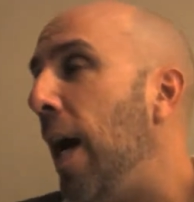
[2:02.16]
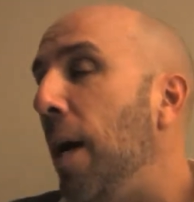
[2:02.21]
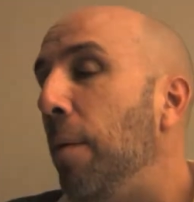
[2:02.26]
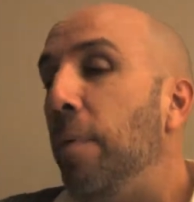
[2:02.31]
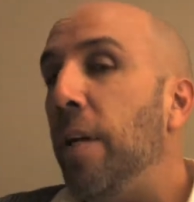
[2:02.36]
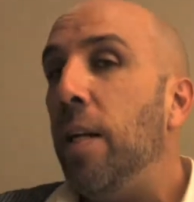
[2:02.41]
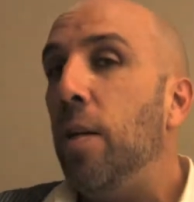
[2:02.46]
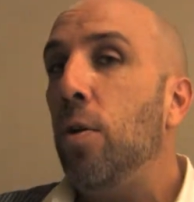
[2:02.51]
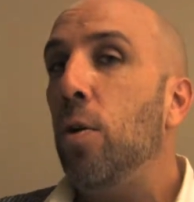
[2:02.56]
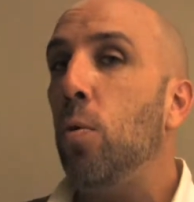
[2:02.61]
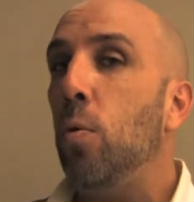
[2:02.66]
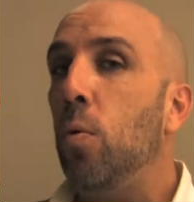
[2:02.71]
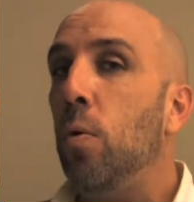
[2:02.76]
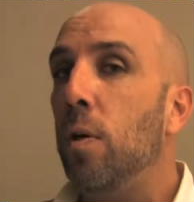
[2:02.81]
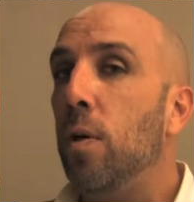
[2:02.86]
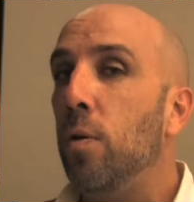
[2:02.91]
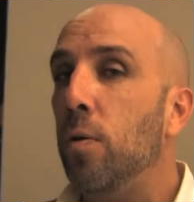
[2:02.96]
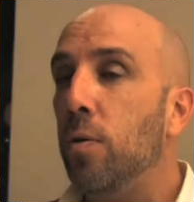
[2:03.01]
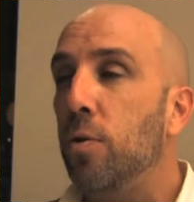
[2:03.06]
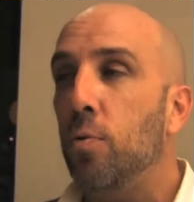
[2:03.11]
I mean,
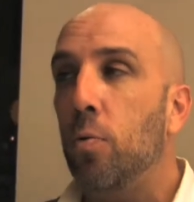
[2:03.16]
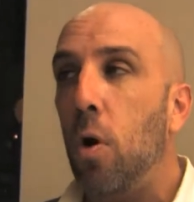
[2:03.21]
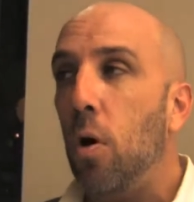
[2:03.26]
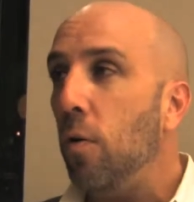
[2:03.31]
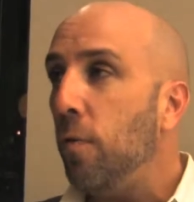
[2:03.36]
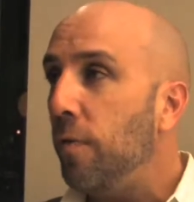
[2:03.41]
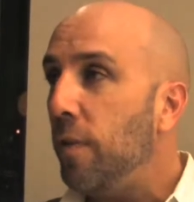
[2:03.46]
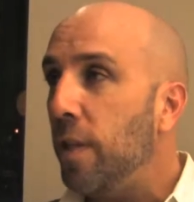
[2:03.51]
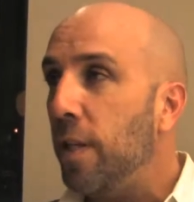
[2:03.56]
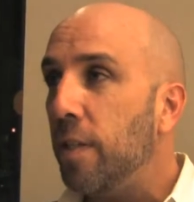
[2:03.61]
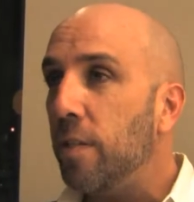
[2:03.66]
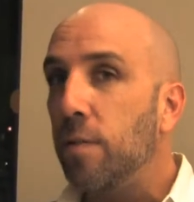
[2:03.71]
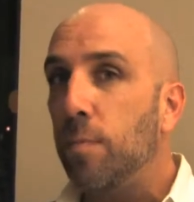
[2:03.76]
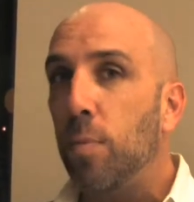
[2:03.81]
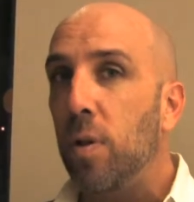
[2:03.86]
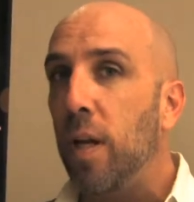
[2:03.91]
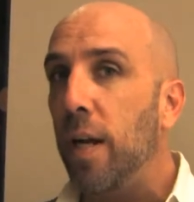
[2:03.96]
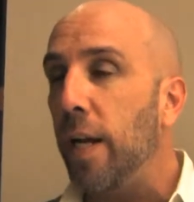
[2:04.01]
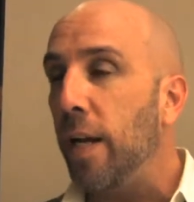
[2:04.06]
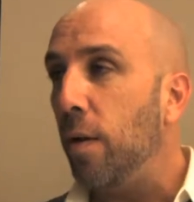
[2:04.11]
who drove this
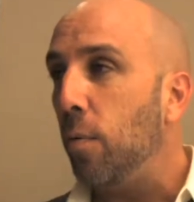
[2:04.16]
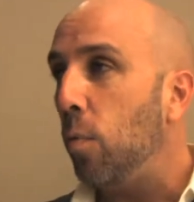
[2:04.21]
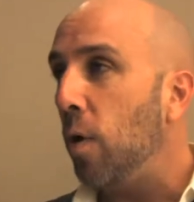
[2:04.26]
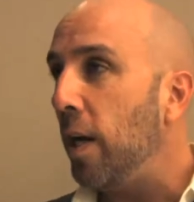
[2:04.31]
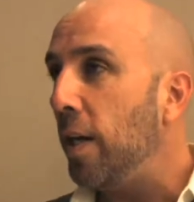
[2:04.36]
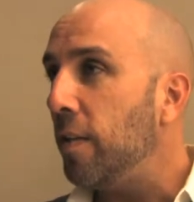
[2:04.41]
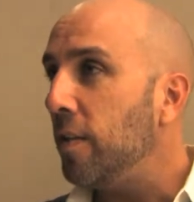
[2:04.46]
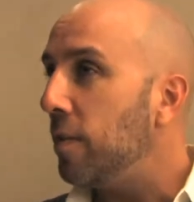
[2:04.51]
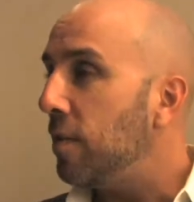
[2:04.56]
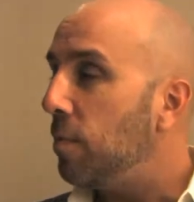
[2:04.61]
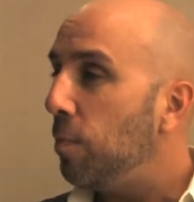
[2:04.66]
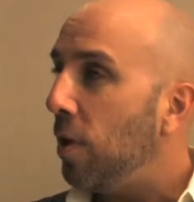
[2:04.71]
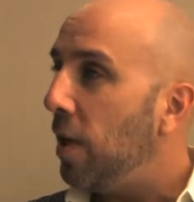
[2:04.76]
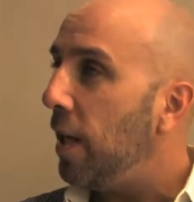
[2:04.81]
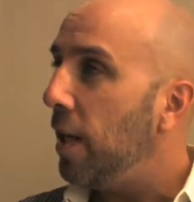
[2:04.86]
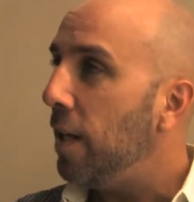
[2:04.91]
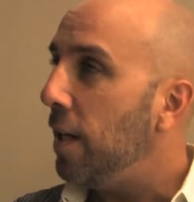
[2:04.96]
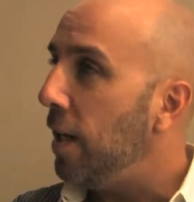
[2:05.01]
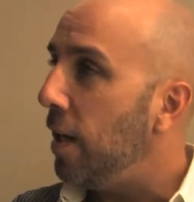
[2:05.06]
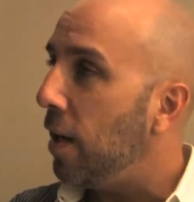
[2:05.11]
plan? Why is this
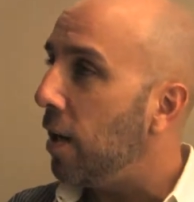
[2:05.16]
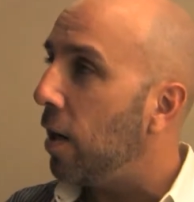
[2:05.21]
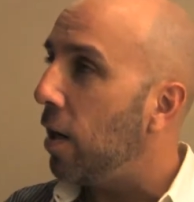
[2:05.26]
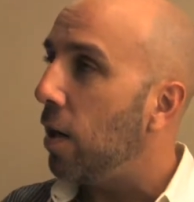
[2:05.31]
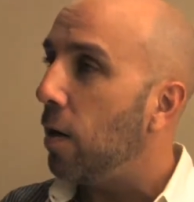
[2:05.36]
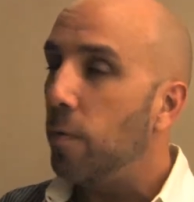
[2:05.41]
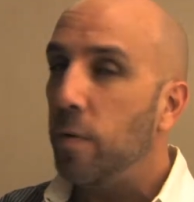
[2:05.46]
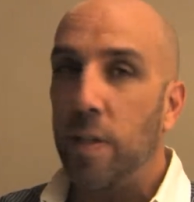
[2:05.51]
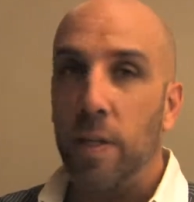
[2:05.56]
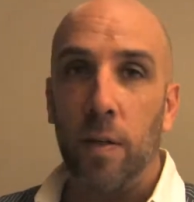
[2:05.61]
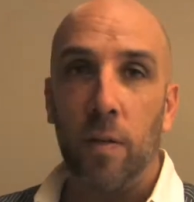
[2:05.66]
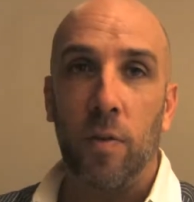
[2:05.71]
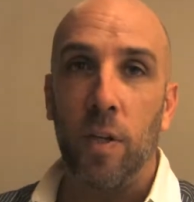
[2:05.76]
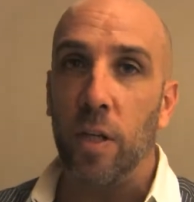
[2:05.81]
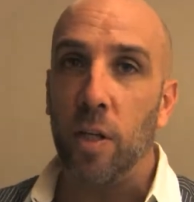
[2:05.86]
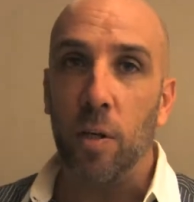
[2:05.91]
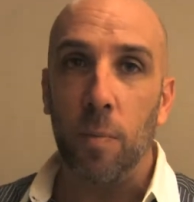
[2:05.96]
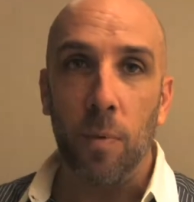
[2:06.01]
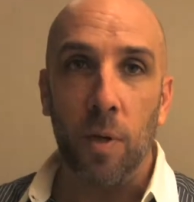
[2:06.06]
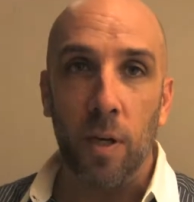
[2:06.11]
plan here? Did the
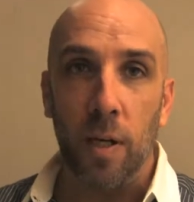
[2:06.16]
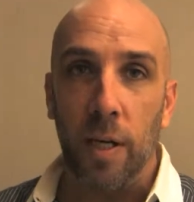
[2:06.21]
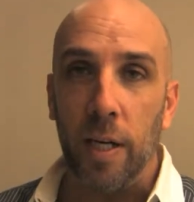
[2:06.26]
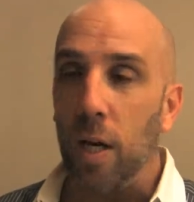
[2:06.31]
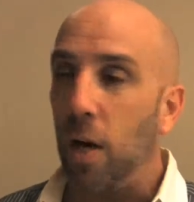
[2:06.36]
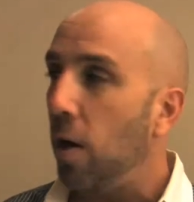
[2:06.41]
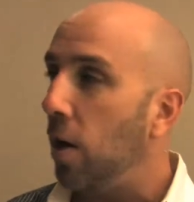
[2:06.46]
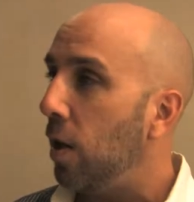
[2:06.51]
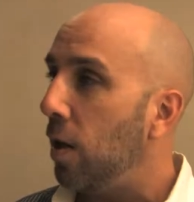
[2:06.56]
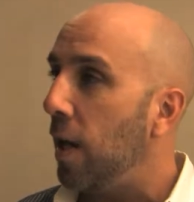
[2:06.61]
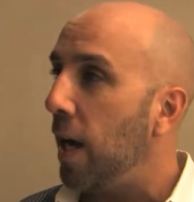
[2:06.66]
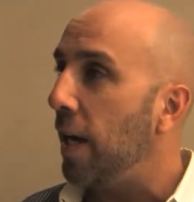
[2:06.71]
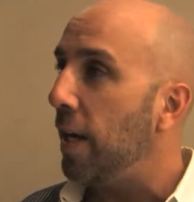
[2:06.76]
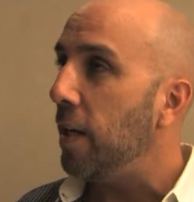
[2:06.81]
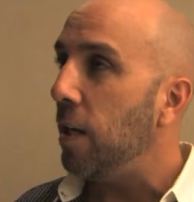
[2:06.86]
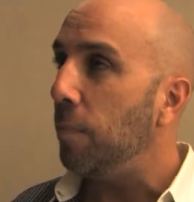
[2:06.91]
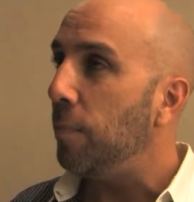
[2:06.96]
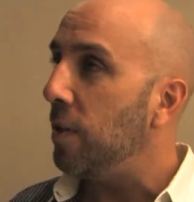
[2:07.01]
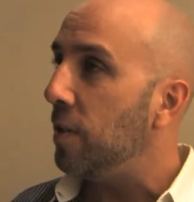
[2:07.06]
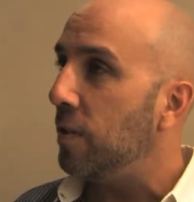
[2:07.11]
community all line
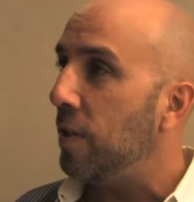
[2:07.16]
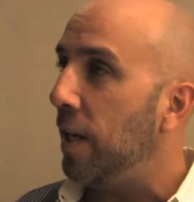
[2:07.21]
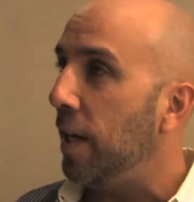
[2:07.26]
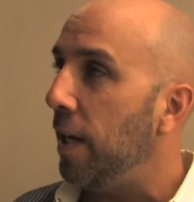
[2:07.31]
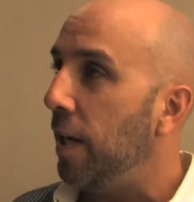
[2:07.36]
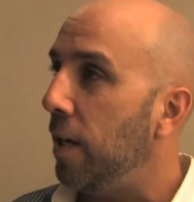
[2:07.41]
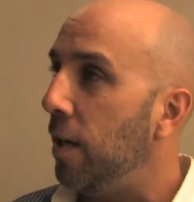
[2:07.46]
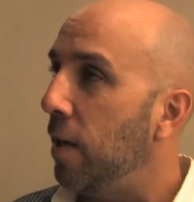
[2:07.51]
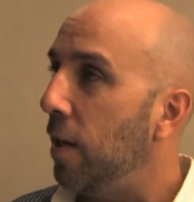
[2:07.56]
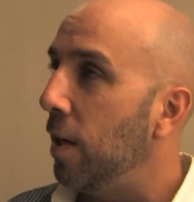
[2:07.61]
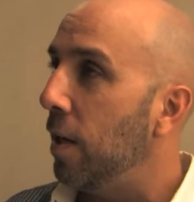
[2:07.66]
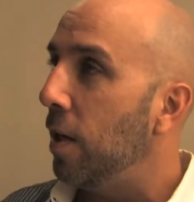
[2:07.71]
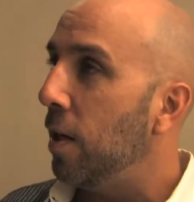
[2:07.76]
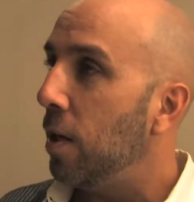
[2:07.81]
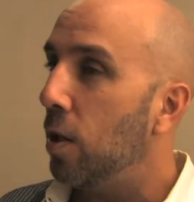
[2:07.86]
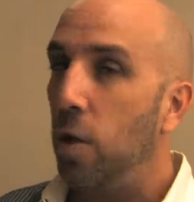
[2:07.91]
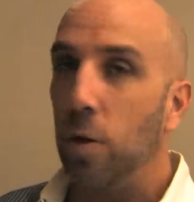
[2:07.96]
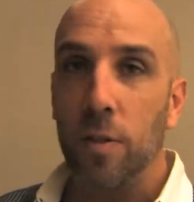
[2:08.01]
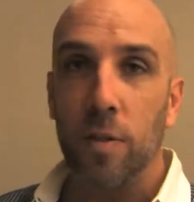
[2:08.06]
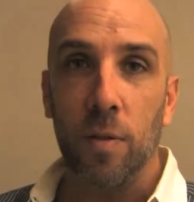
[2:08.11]
up and say,
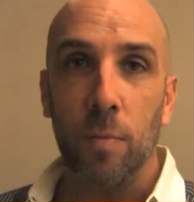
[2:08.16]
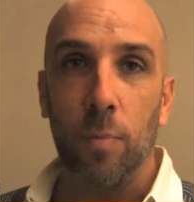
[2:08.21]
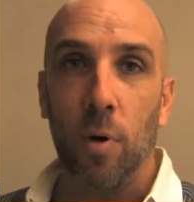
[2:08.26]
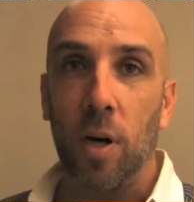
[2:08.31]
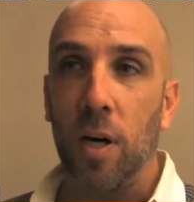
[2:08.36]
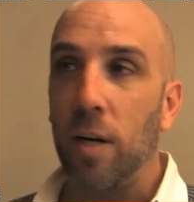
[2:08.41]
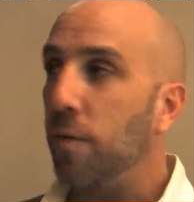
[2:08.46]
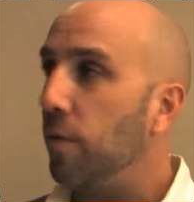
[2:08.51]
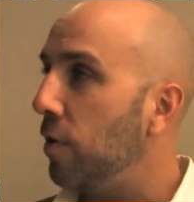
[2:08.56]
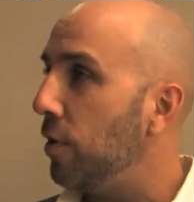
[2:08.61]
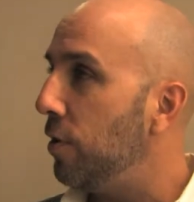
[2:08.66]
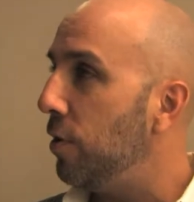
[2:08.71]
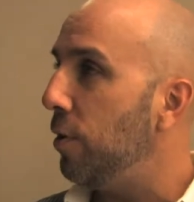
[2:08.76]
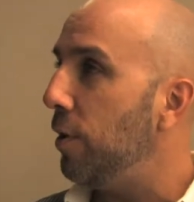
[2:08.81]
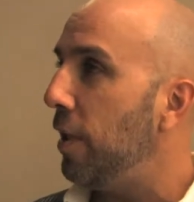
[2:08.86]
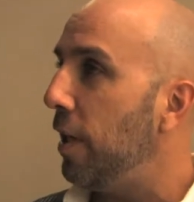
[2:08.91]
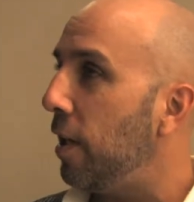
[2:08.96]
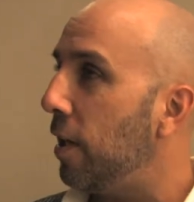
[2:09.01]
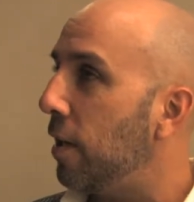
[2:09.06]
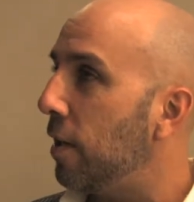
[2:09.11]
close the park for 2
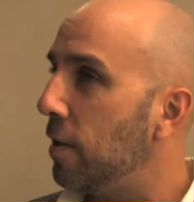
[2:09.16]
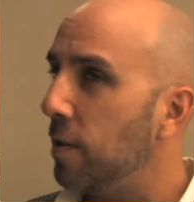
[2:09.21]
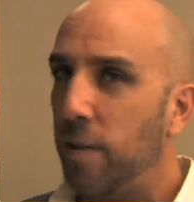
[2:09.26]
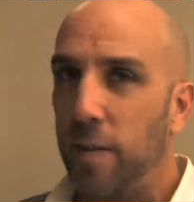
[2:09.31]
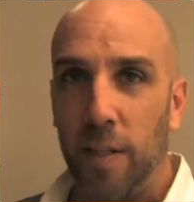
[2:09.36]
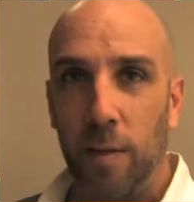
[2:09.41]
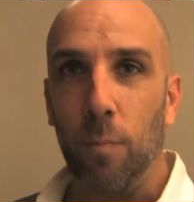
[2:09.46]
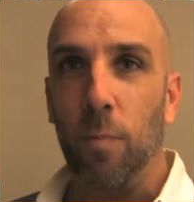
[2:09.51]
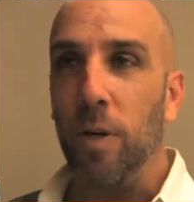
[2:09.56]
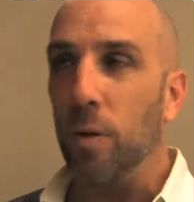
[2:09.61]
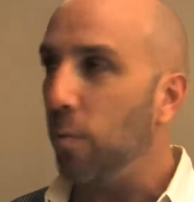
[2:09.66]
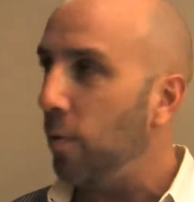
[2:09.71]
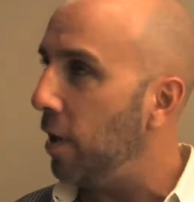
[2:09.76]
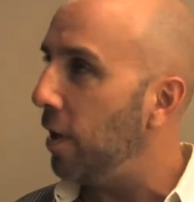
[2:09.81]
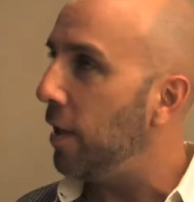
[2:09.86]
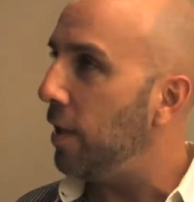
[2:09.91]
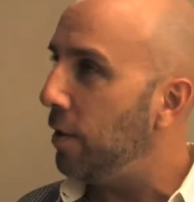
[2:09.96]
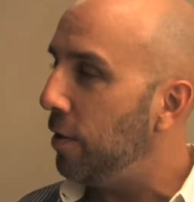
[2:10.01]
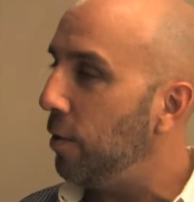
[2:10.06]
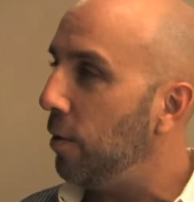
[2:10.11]
years? Did we
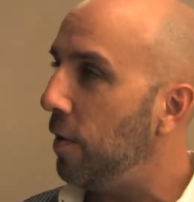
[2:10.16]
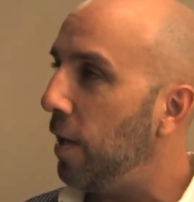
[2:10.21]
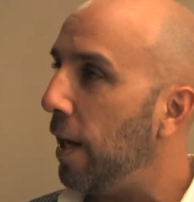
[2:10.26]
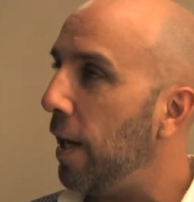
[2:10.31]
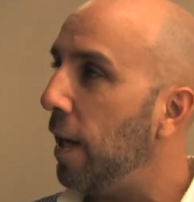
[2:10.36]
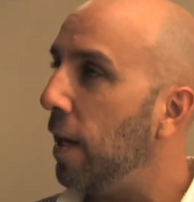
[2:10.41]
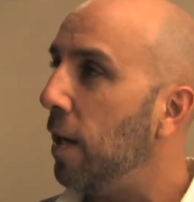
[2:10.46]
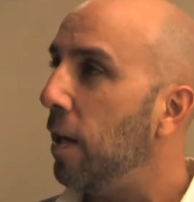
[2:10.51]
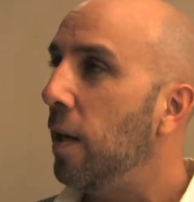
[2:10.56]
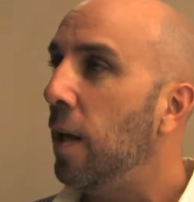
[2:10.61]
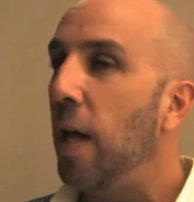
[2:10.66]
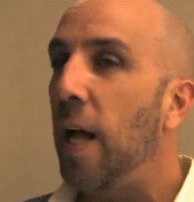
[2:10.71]
really do that?